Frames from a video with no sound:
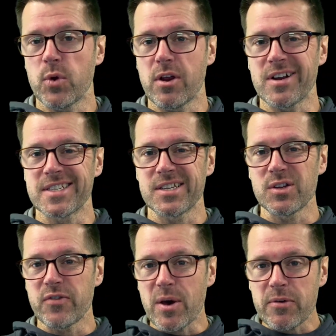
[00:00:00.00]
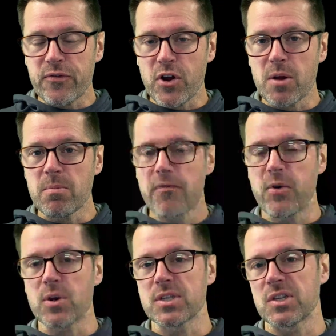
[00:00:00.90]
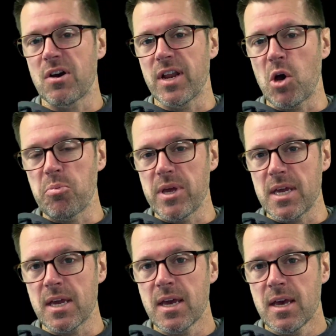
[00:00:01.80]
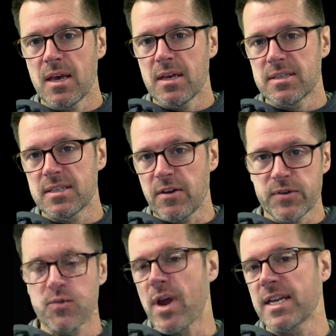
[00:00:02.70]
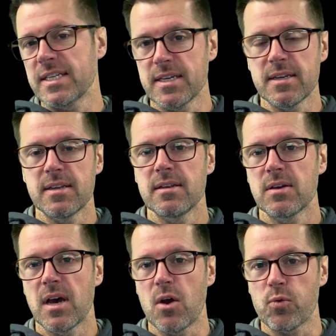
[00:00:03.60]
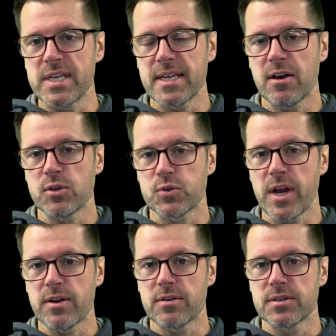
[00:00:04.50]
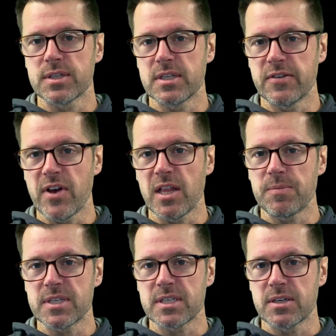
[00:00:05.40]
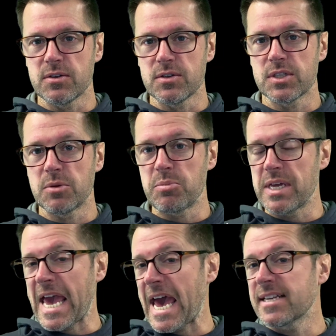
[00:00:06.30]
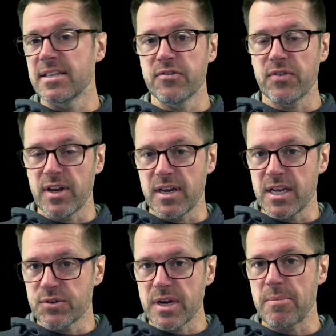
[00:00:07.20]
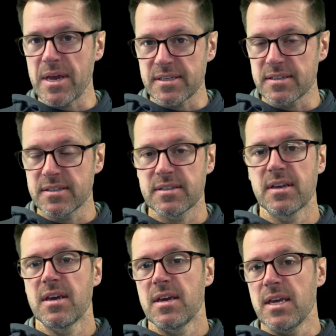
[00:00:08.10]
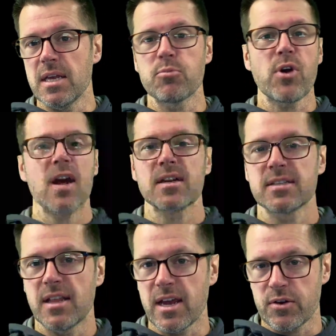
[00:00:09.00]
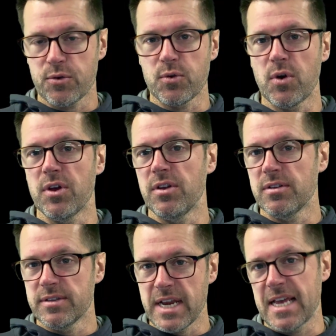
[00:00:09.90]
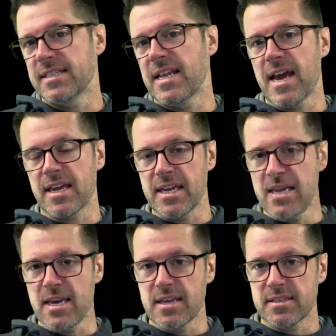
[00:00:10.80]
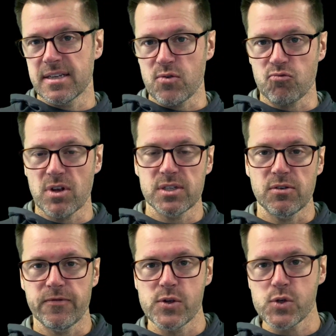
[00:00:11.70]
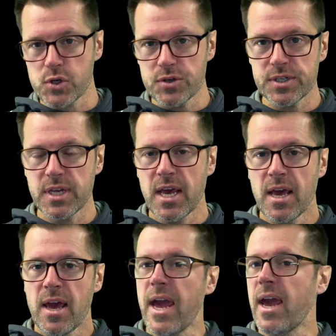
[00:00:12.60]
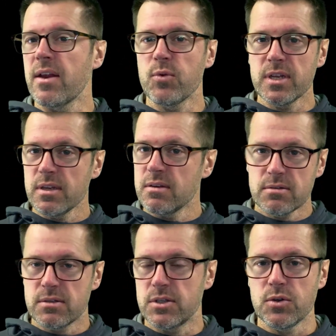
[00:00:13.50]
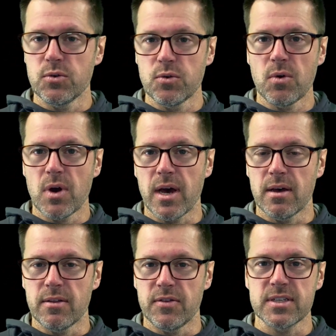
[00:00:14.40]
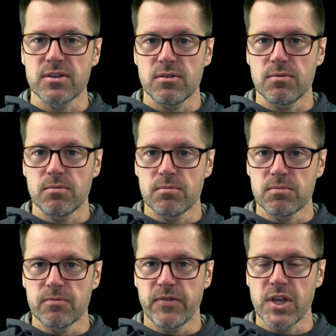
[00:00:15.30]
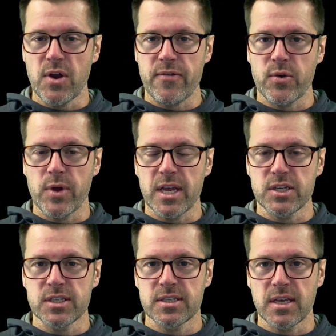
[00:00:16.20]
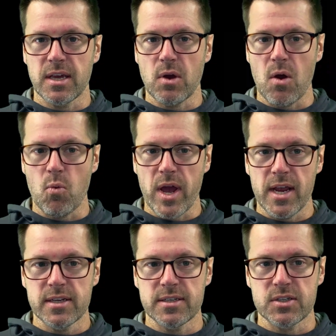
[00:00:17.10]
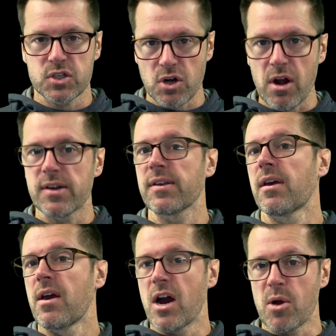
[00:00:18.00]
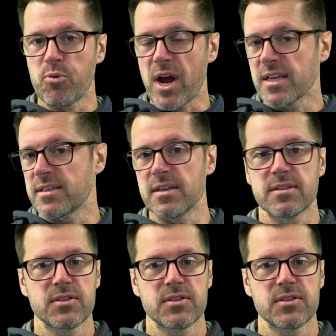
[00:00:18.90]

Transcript: We are a skill development firm focused on helping self-directed retail traders develop the skills to be active on an intraday basis in products like crude oil, NASDAQ, ES, and Russell Futures. And we do this little video every week just as a way to start our process.